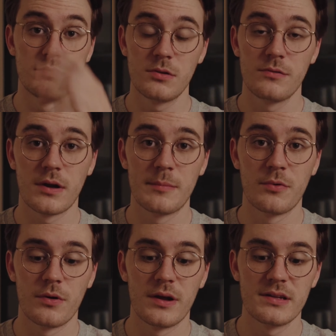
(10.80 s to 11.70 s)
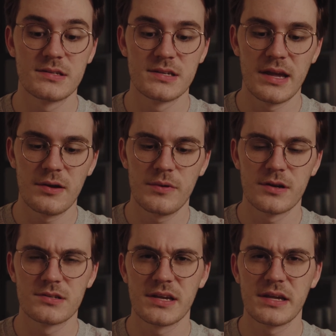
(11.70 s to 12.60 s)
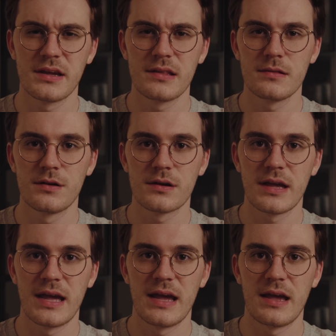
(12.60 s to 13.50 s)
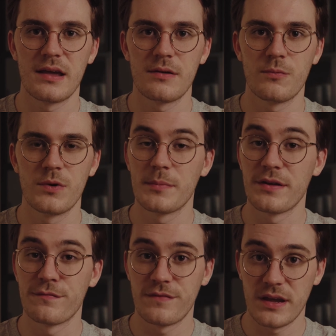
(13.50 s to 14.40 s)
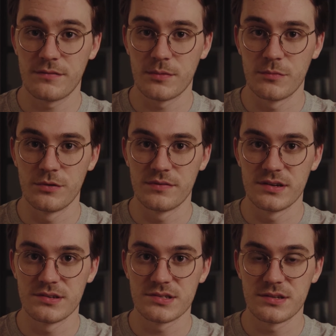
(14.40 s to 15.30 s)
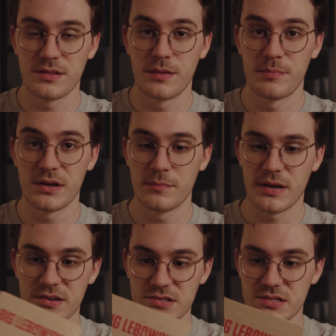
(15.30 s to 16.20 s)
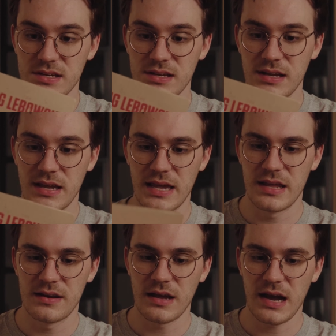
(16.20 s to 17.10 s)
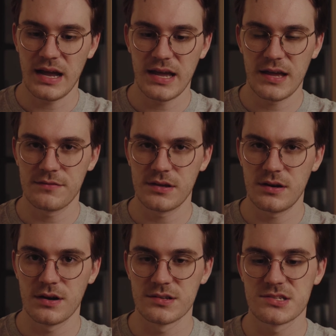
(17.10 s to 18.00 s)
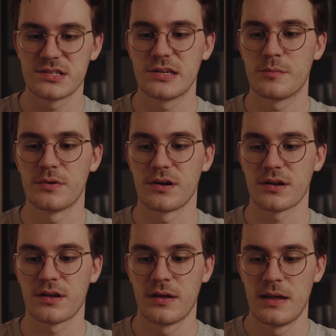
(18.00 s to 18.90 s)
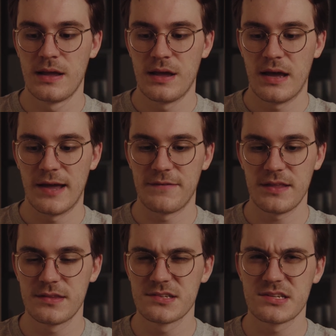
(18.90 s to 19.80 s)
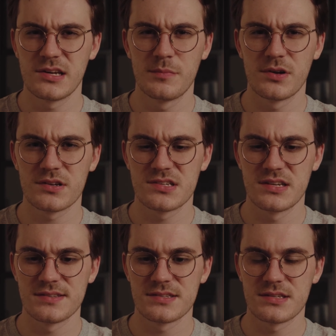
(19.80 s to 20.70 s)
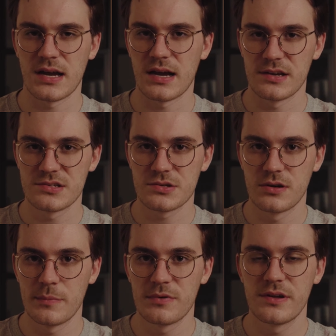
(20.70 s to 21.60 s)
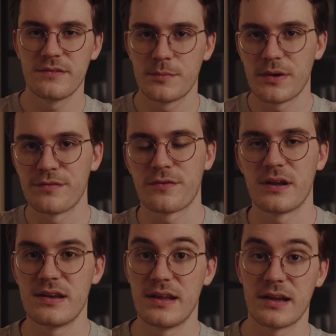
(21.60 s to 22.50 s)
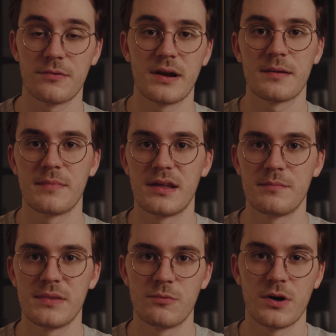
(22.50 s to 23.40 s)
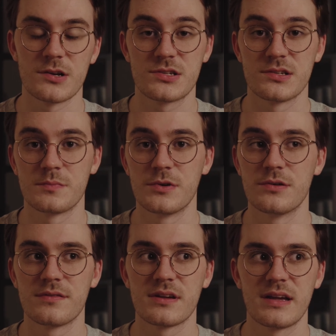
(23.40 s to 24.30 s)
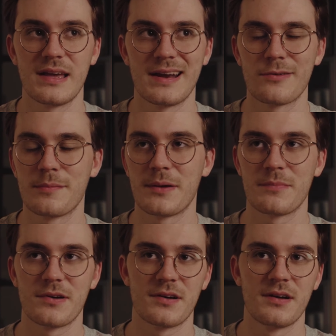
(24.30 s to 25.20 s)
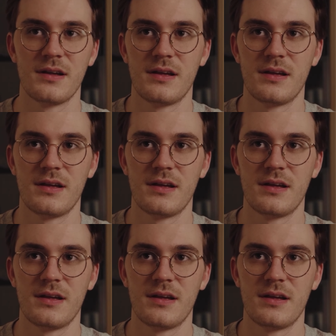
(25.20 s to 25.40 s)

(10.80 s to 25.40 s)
Blu-Ray Boy. Today we are taking a look at one of my favorite movies, The Big Lebowski, and I have it on Steelbook. I've had this Steelbook since high school, I believe, when my friend Nick recommended me watch this movie, and I remember